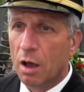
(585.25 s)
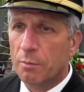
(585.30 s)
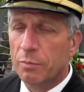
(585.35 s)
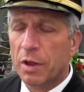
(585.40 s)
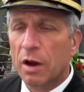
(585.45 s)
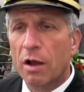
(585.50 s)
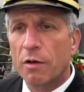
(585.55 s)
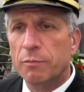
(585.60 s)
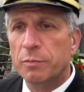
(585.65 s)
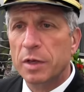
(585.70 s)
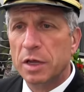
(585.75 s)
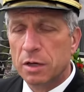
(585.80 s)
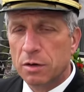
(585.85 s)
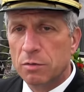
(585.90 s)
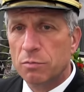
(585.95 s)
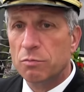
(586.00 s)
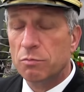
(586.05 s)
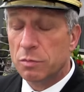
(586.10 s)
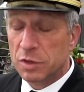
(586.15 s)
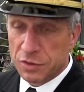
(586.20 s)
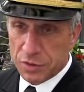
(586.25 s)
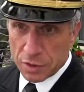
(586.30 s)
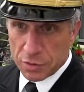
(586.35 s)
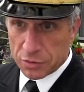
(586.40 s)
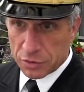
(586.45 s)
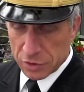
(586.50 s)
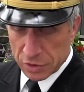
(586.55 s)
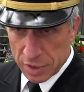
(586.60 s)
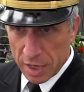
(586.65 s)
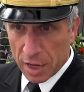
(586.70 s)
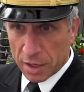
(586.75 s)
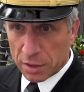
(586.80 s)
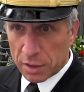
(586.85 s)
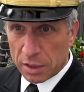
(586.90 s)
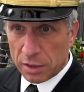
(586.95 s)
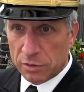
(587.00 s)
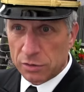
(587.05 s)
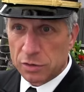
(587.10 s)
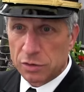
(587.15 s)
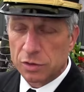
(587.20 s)
There have been
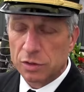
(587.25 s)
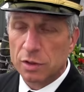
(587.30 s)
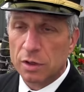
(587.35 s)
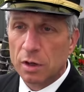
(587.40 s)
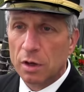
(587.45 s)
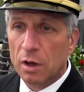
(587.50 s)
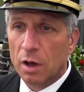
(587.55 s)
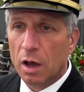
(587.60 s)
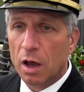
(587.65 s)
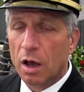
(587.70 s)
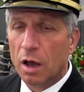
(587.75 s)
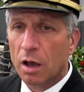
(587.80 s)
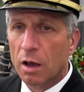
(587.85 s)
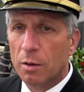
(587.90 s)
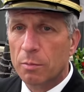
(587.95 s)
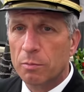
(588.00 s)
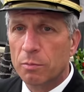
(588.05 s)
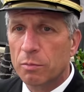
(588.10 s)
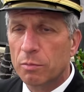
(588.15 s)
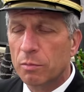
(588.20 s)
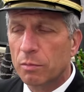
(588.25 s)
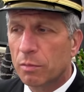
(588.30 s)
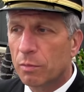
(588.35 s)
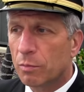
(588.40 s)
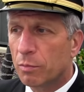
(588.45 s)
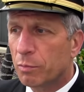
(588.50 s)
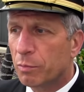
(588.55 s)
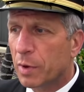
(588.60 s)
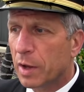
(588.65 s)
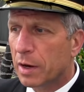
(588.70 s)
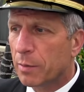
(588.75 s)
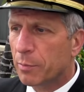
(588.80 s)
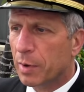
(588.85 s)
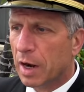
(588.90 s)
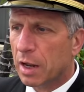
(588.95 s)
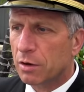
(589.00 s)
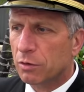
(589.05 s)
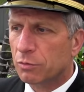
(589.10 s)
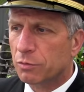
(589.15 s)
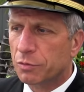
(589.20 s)
misunderstandings, but
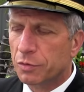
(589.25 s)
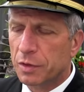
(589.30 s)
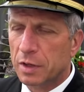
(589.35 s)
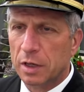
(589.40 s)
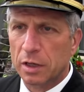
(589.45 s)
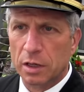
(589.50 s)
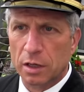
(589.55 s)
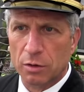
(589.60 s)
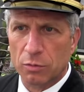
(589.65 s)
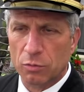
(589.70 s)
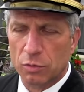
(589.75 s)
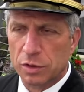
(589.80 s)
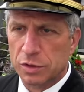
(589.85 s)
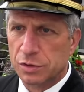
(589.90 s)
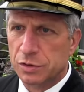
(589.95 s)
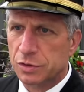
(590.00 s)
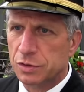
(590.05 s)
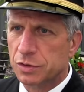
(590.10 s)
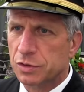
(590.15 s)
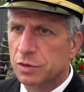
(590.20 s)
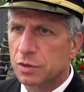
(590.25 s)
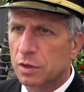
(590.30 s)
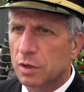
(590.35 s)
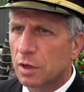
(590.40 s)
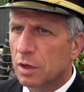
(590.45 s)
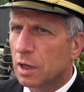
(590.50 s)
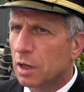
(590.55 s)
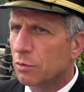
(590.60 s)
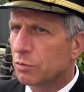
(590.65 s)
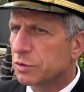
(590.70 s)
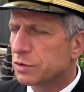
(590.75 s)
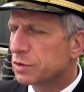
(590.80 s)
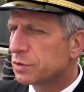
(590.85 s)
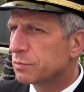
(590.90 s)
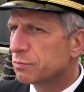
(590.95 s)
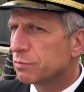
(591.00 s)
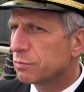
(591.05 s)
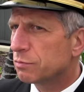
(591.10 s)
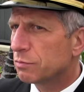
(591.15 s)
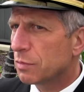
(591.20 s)
I don't think it was